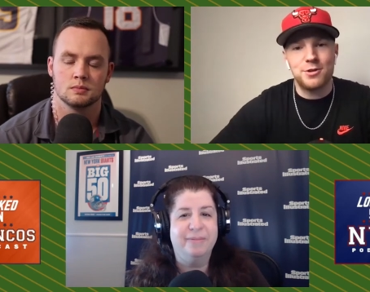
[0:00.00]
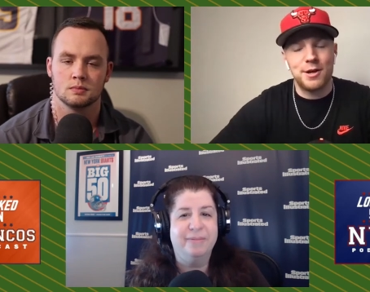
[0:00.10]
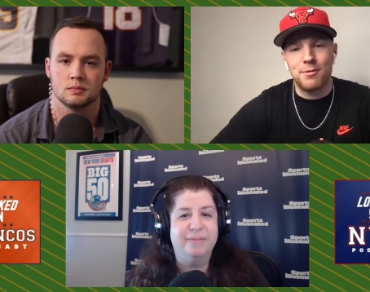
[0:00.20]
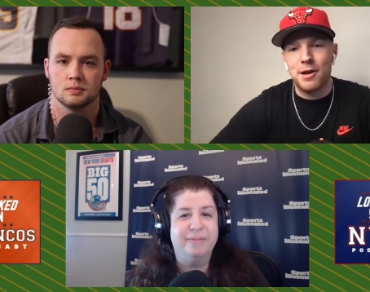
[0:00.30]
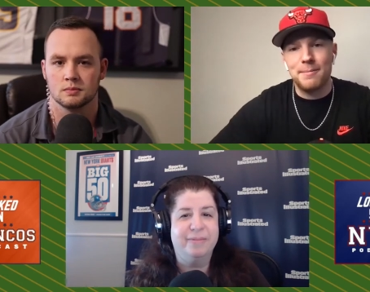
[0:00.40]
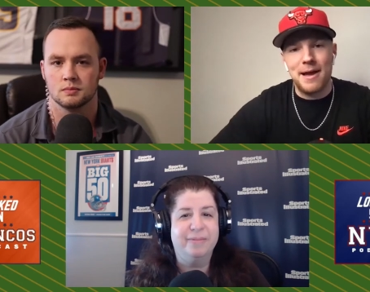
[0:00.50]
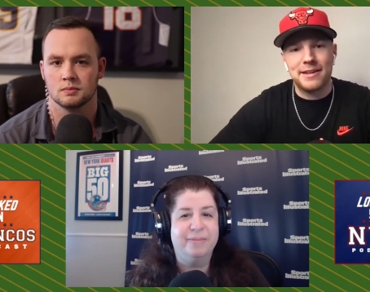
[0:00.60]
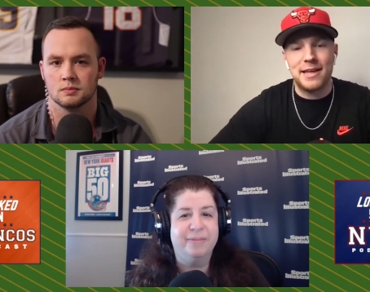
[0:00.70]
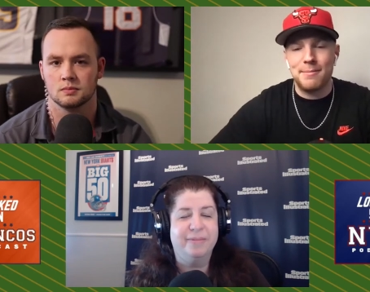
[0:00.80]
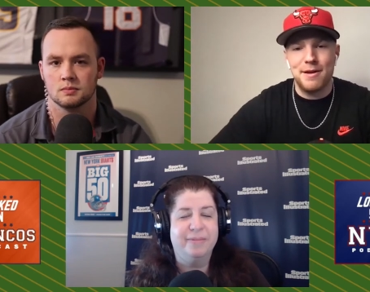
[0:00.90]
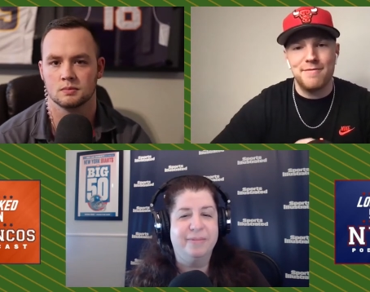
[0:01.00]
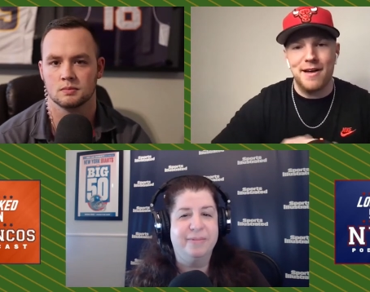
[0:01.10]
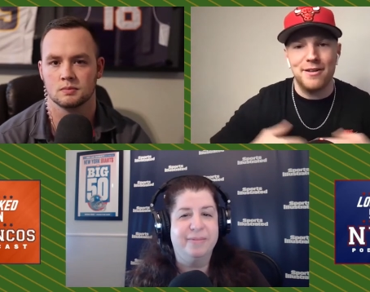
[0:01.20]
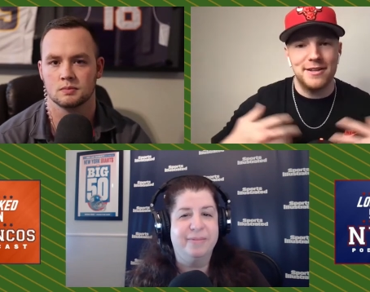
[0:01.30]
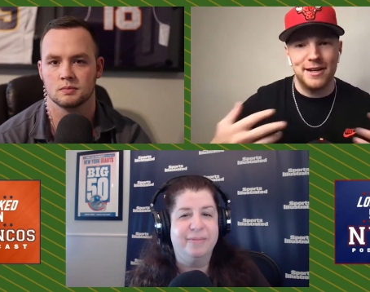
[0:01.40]
Speaker 1: string running back, that might
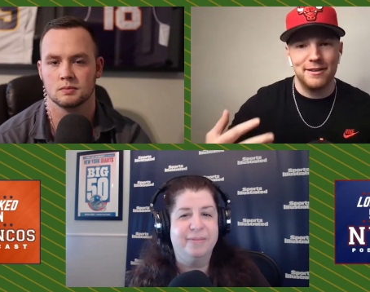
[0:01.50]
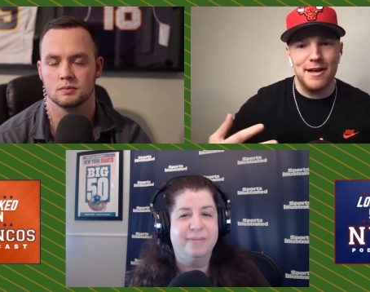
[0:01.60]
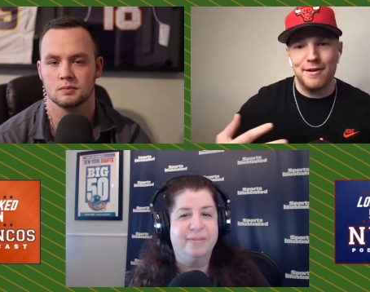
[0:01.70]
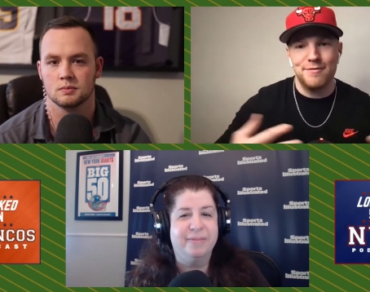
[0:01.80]
validate a lot